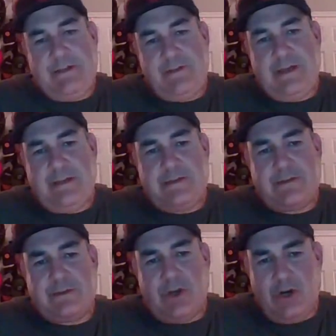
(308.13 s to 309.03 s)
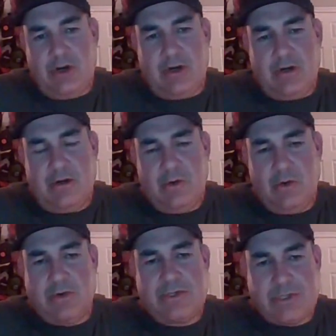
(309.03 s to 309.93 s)
I say scar
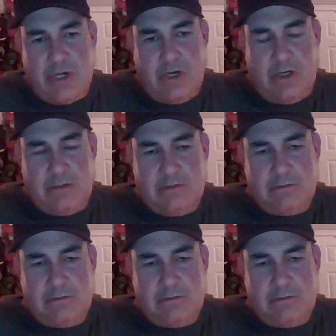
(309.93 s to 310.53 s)
or saw?